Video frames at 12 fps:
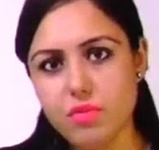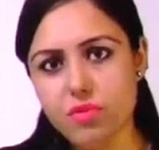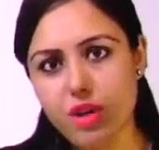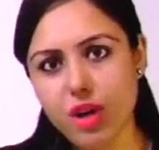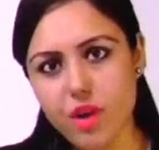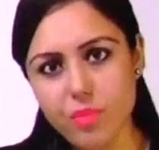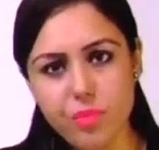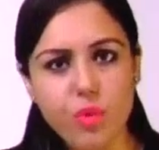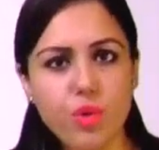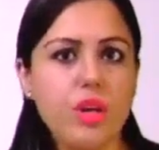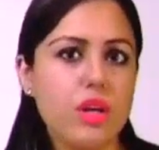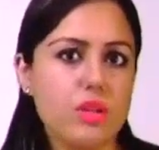we are
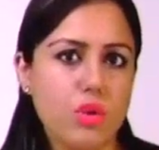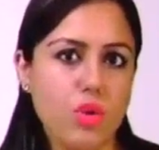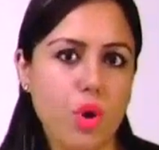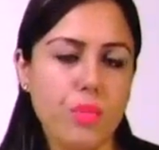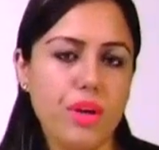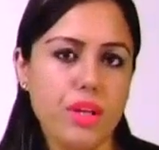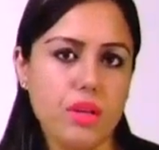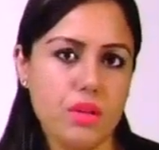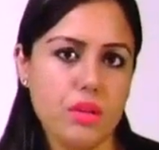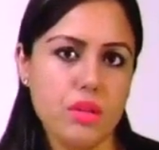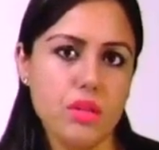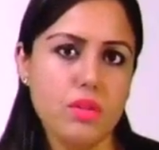putting the raw
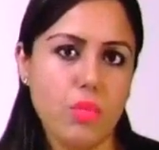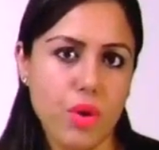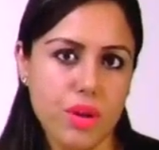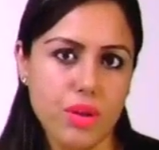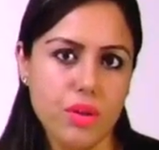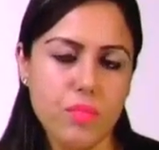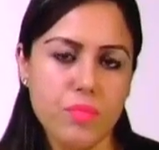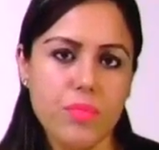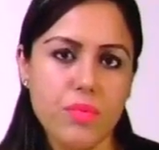material in the body,